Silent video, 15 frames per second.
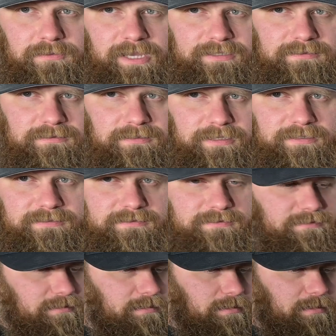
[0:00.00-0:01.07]

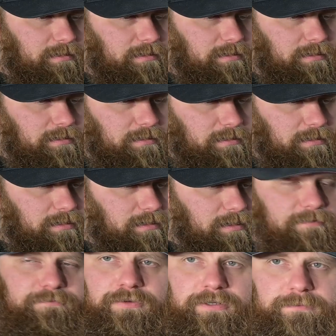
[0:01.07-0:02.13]
XDS
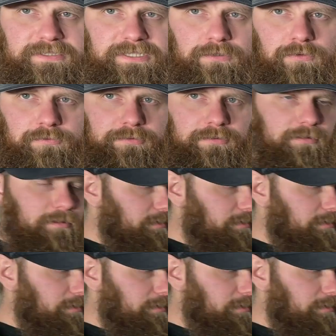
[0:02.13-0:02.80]
Freedom Seed holder.